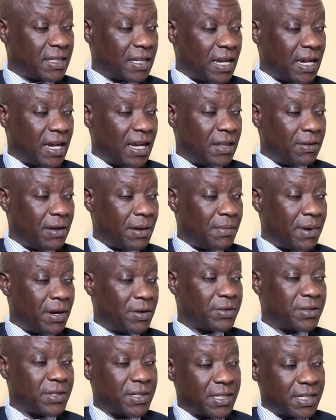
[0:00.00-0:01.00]
there were
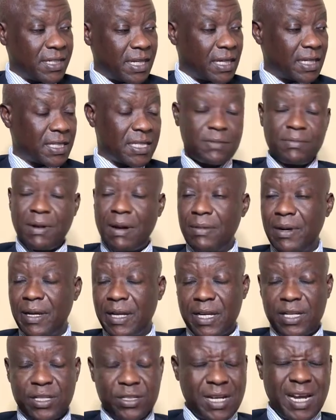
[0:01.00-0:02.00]
about 6
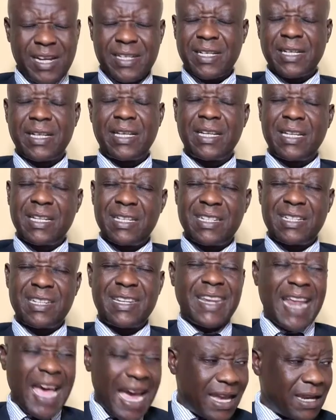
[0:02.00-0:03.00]
publications, actually
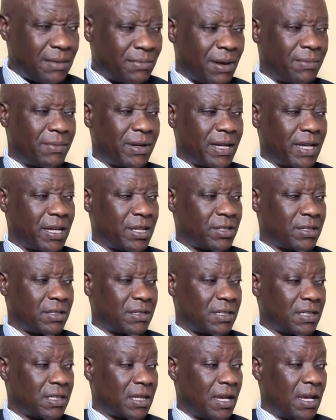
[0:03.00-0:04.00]
9
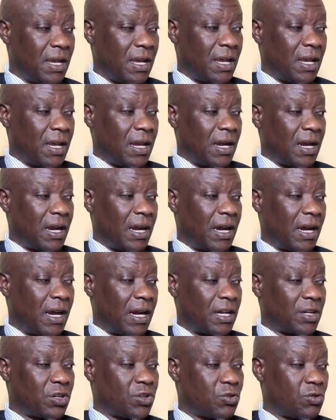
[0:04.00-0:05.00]
publications.
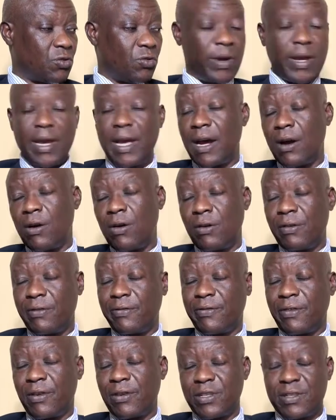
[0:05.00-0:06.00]
2 were on
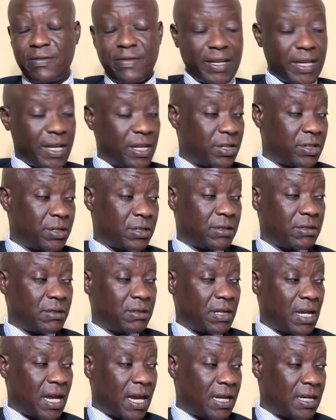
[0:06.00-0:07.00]

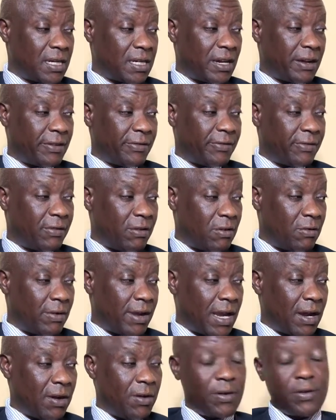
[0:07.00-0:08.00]
falsification, and 4
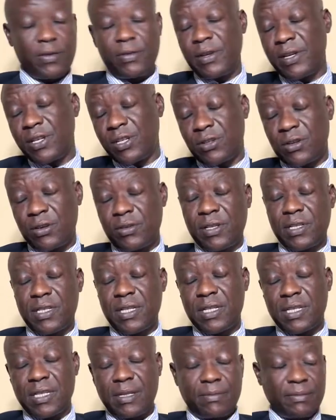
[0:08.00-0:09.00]
were on
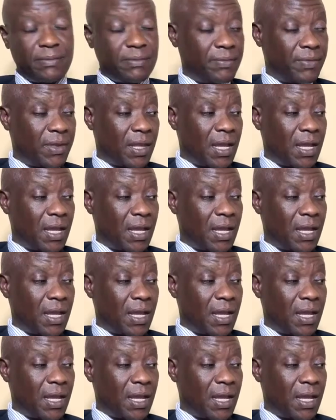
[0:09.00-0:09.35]
historicism,